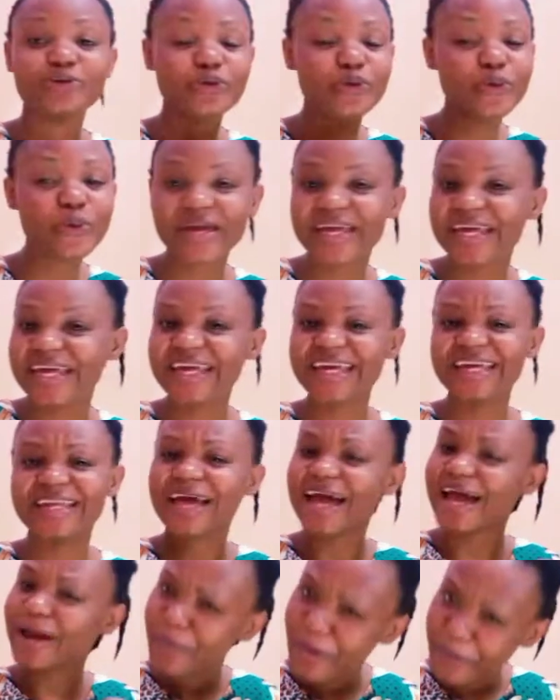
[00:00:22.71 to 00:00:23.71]
cooking,
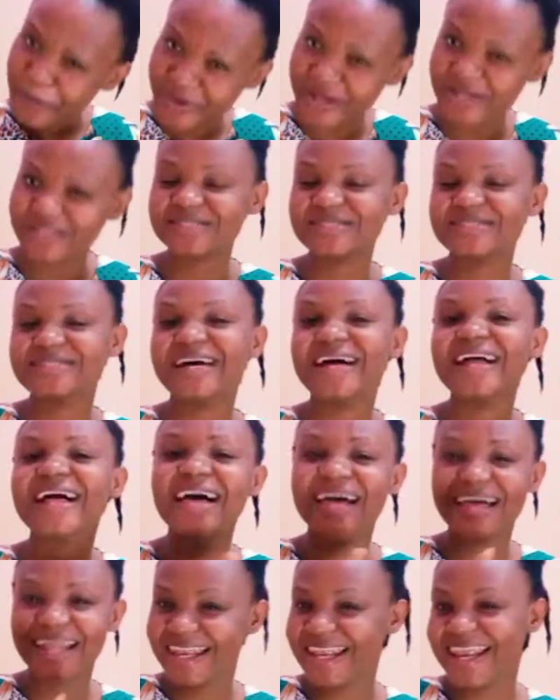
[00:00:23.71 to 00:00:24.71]
and my personal
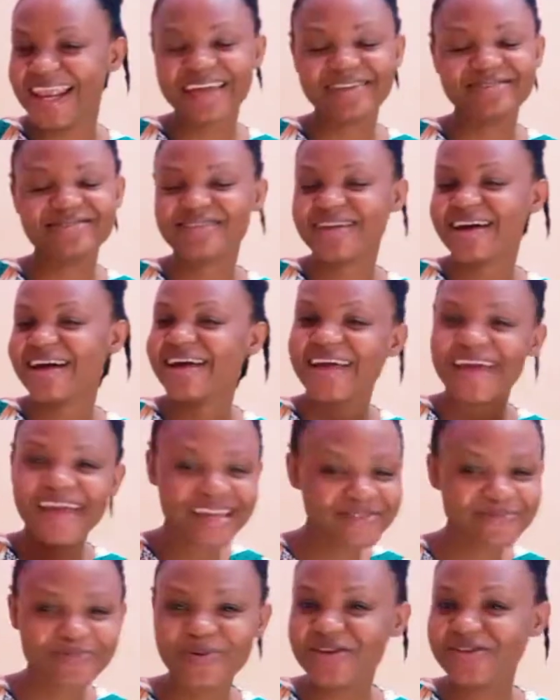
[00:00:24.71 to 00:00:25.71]
lifestyle
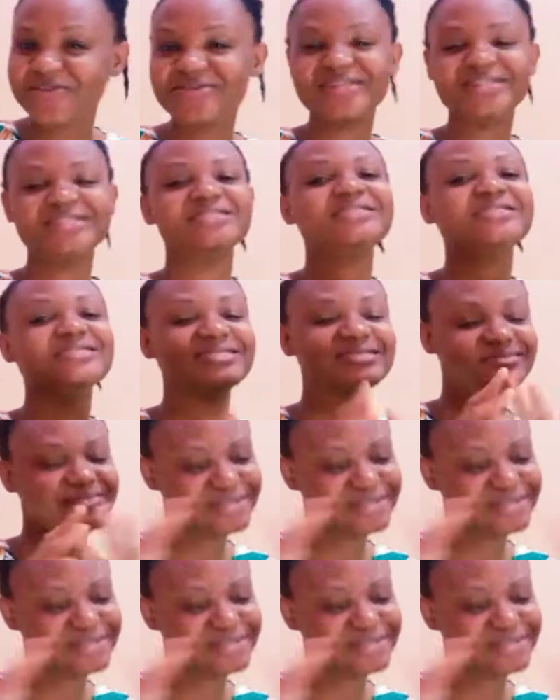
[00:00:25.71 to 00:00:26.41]
experience.